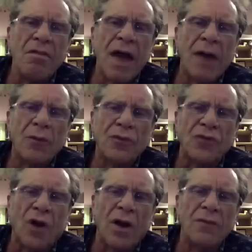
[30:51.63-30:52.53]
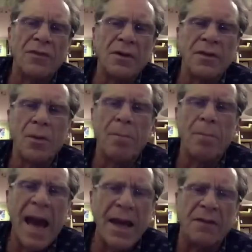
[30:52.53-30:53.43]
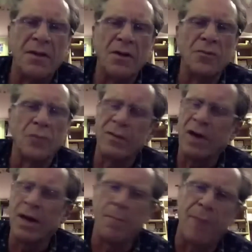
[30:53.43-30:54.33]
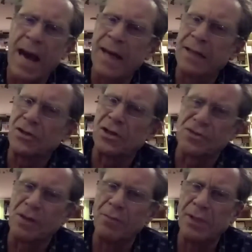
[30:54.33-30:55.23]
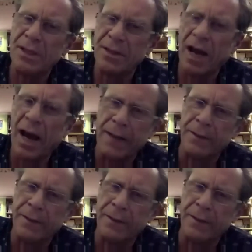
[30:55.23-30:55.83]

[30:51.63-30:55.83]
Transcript: that will start, they'll ban it. We've got to ban it. You know, somebody die.